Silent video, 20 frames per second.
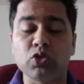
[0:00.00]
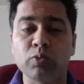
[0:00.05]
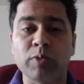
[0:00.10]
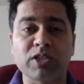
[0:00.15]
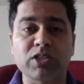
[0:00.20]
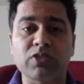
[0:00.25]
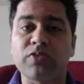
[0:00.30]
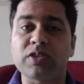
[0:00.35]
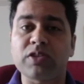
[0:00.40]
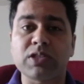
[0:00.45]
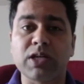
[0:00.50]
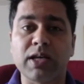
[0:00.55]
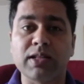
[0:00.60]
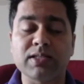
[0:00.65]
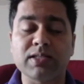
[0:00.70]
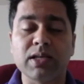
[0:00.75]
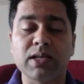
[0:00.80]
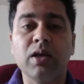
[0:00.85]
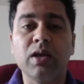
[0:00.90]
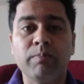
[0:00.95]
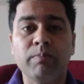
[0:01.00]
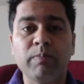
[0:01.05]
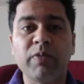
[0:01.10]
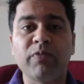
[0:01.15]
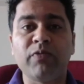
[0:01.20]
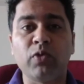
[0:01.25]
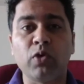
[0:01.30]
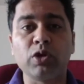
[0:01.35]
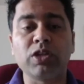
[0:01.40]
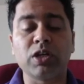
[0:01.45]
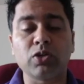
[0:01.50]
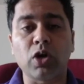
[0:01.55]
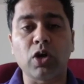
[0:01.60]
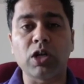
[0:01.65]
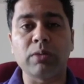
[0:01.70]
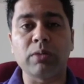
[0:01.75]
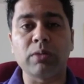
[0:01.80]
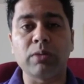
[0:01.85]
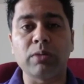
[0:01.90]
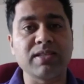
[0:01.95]
too much of a chance before the
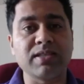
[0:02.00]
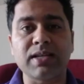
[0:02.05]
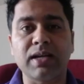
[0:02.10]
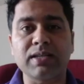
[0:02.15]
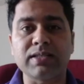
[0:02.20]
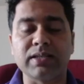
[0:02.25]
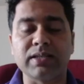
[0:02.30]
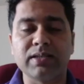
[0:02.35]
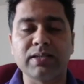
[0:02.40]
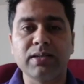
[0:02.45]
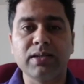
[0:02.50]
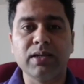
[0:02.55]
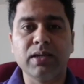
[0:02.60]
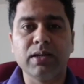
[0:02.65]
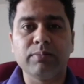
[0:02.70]
tournament started.